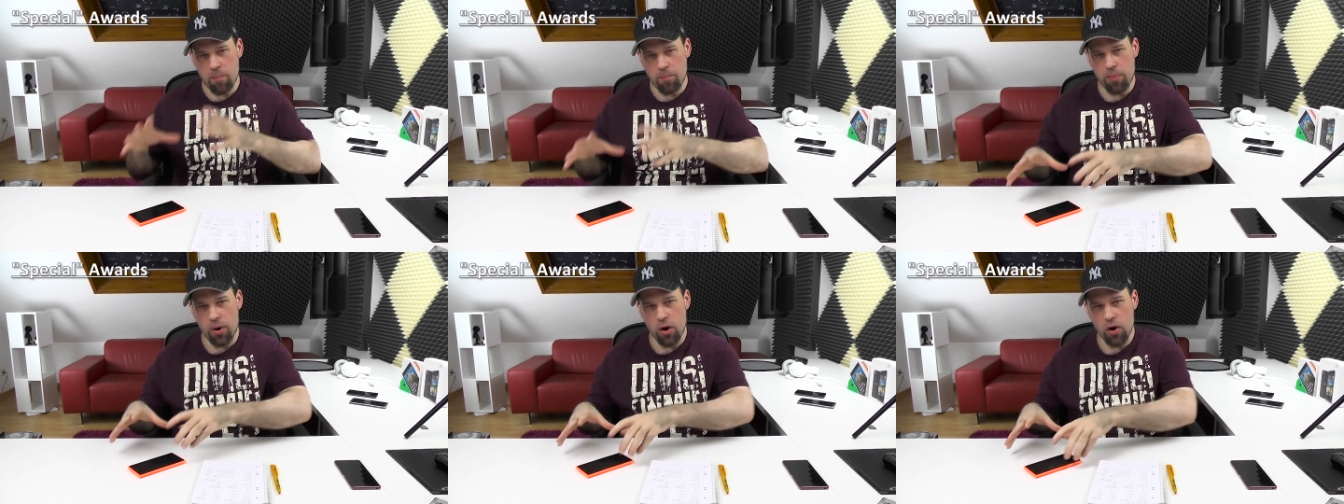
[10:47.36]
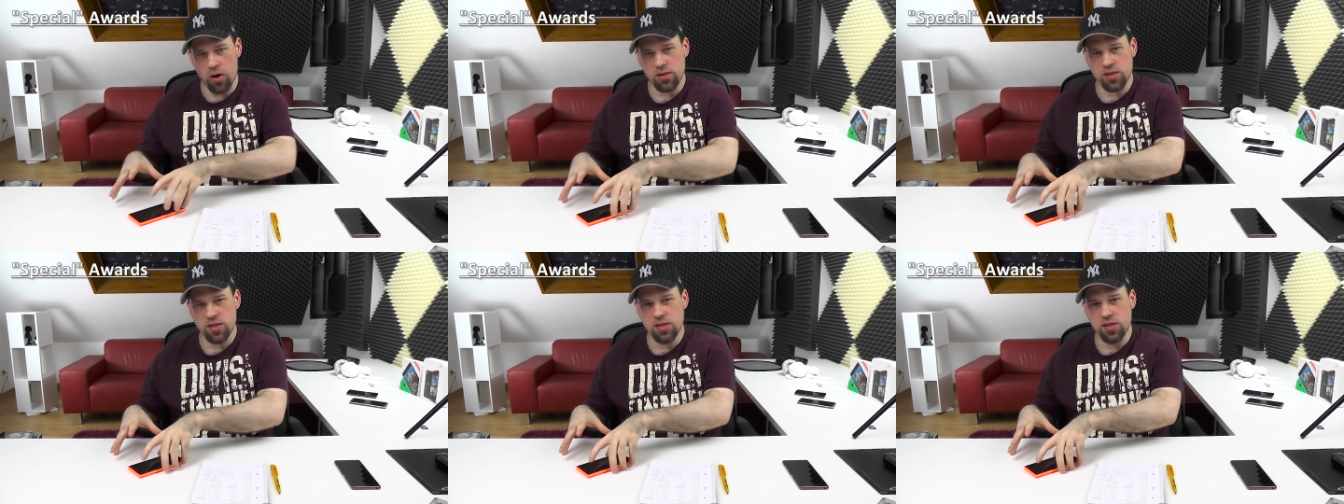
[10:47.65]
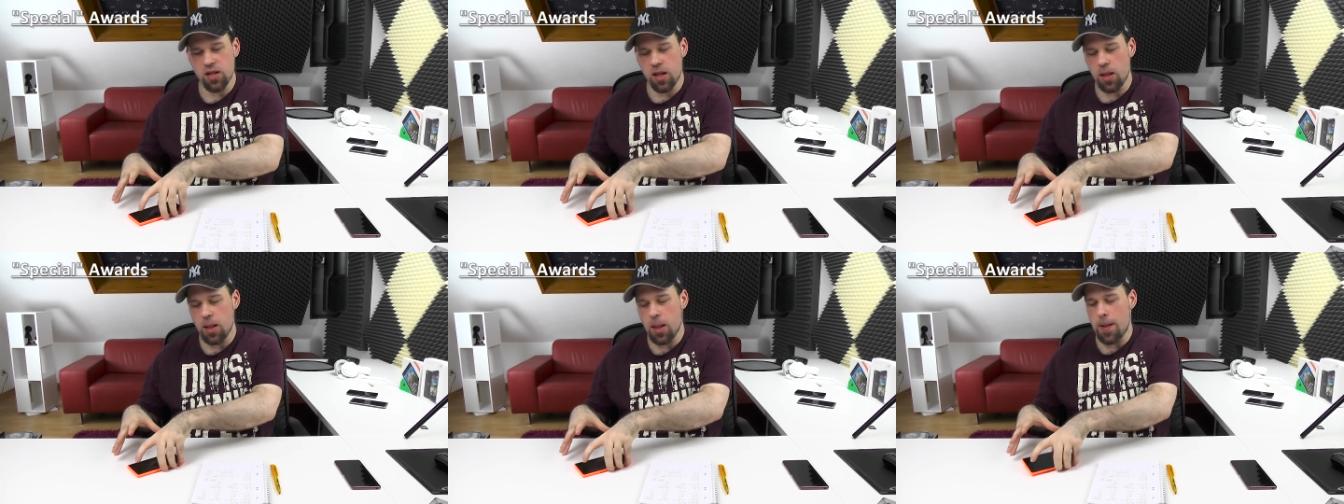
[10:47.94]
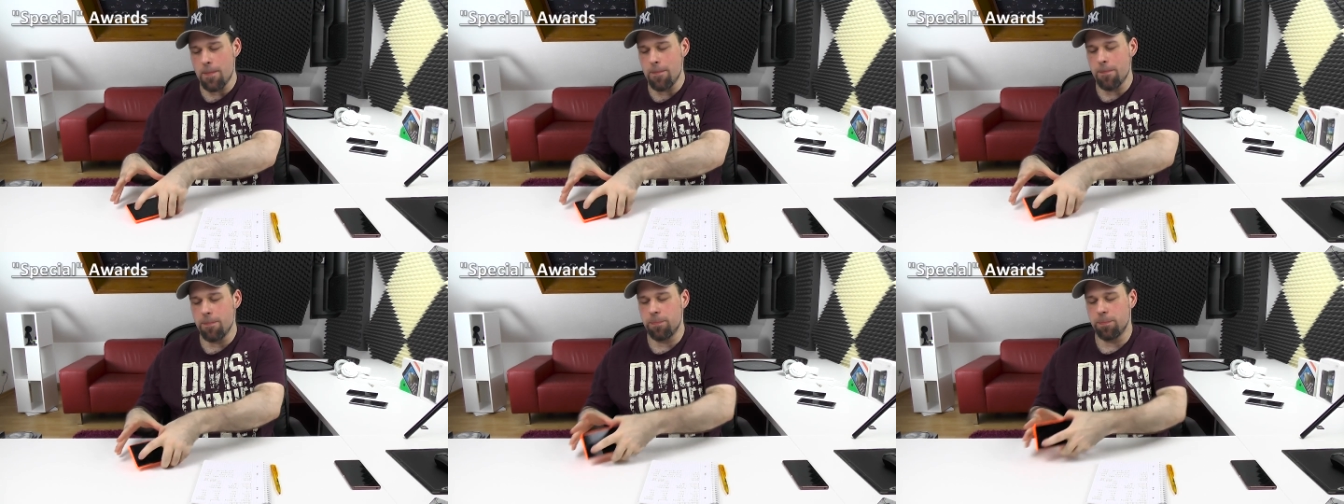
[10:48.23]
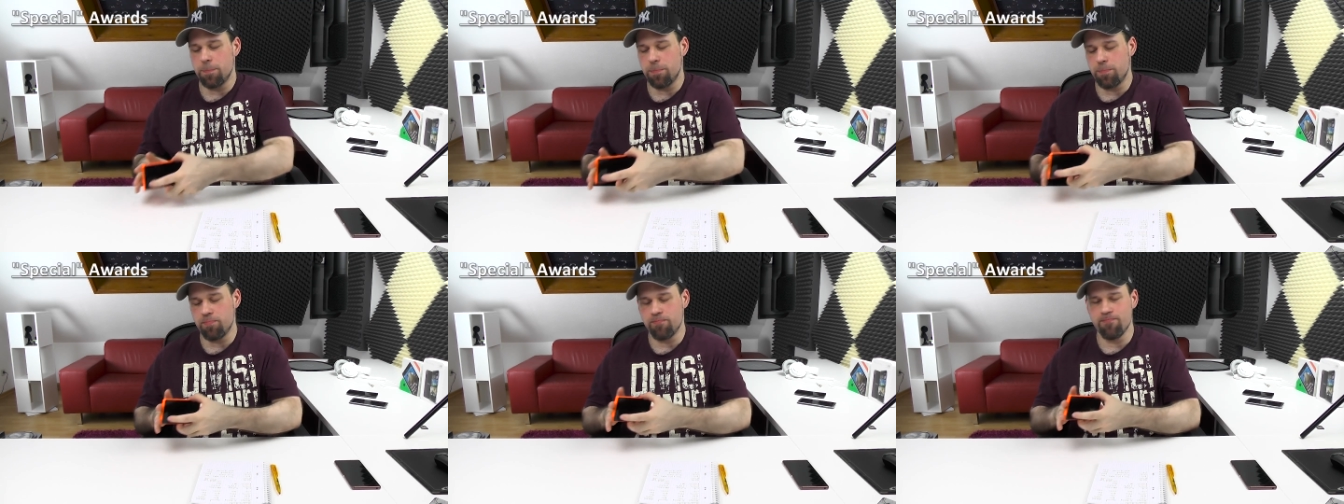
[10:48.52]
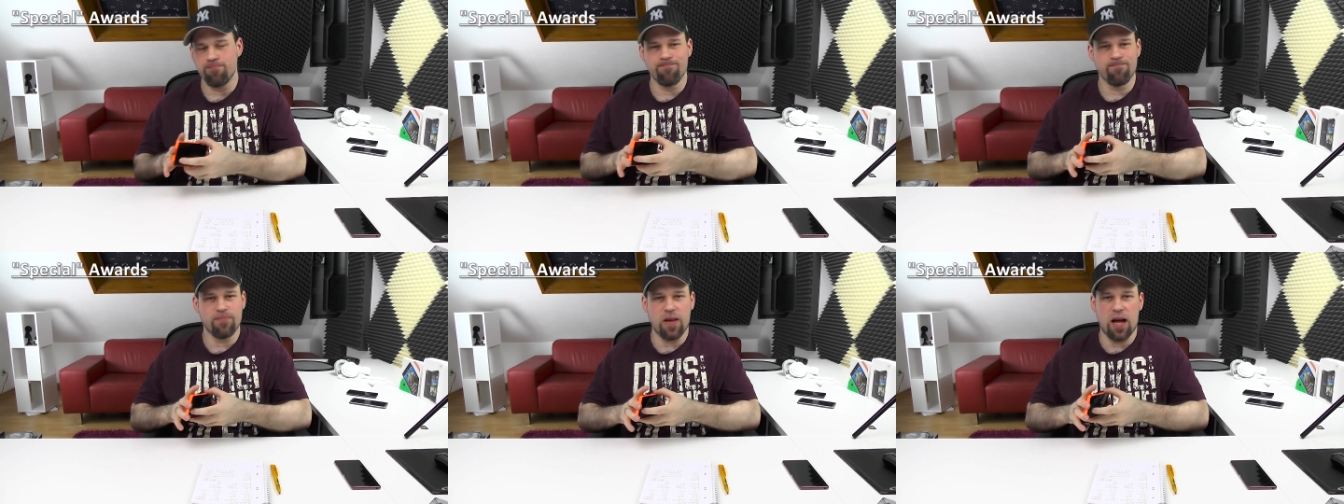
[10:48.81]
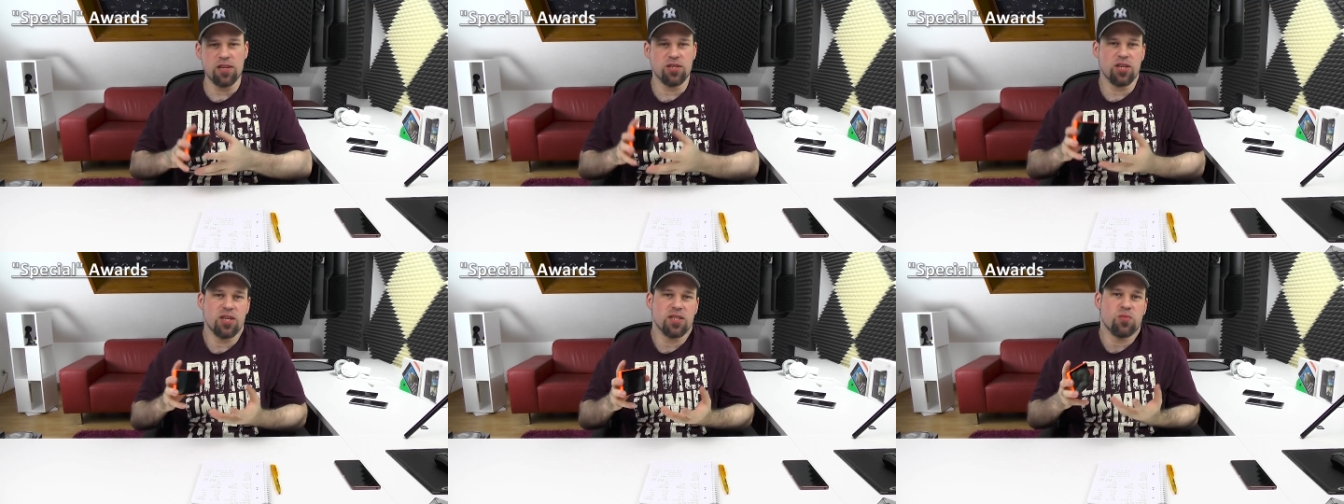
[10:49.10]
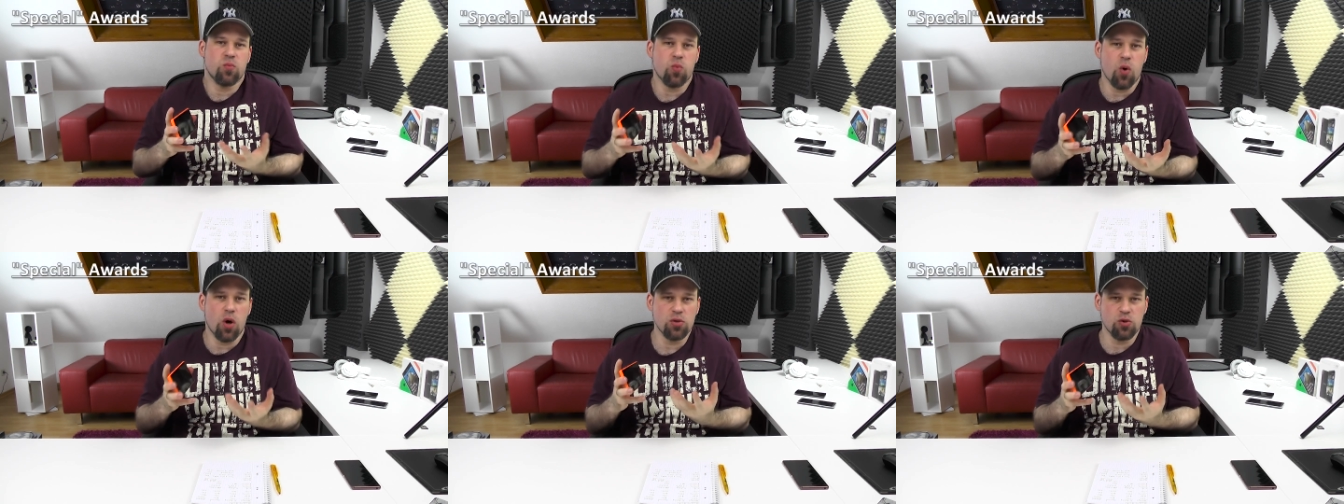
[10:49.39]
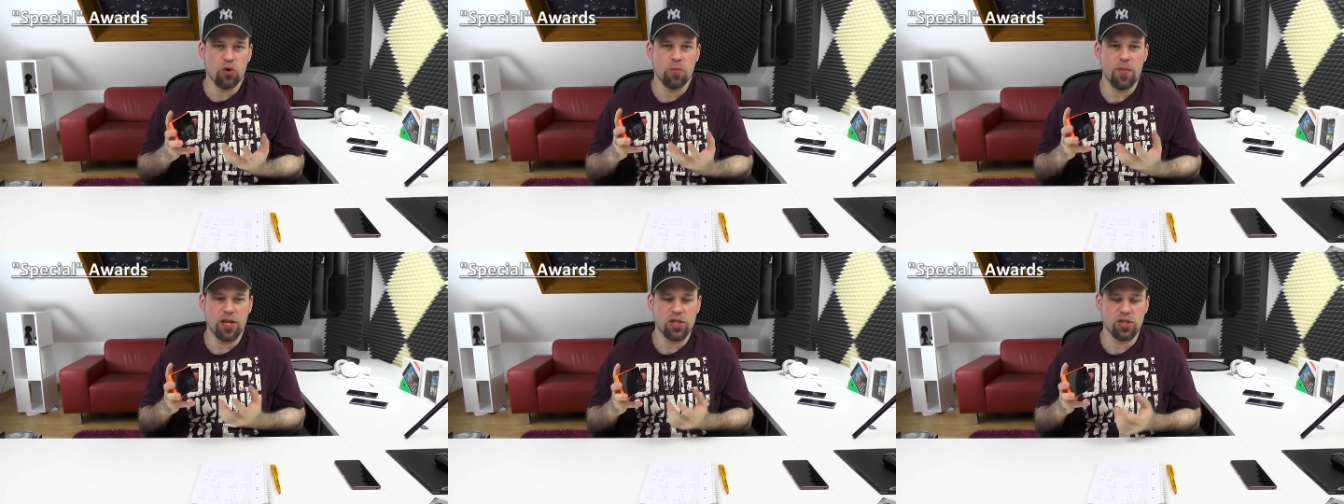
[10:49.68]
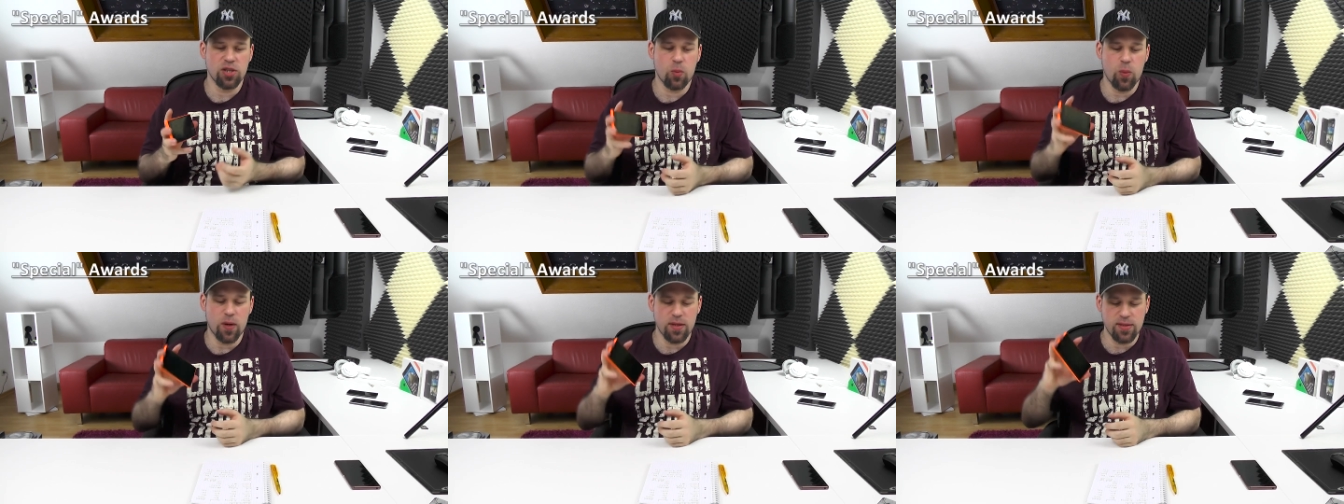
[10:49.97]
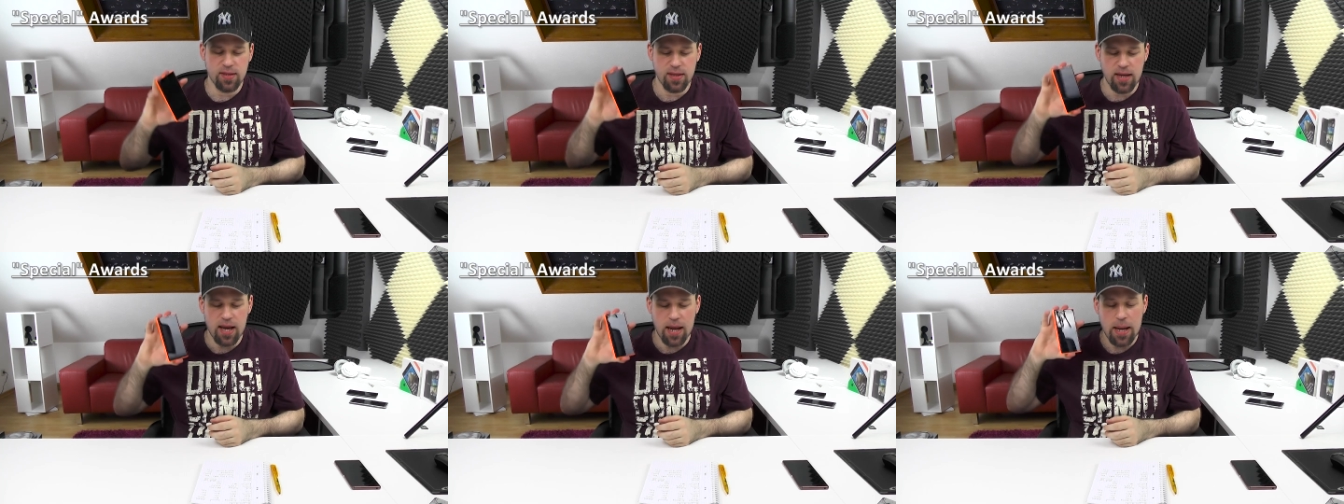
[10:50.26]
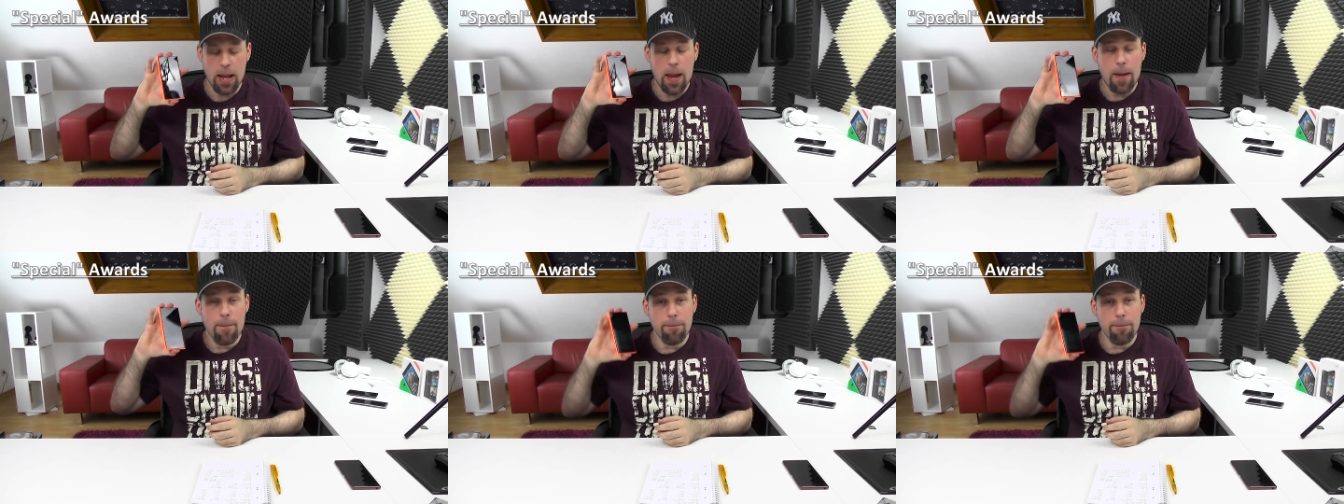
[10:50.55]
Personal, I just want to mention it once again,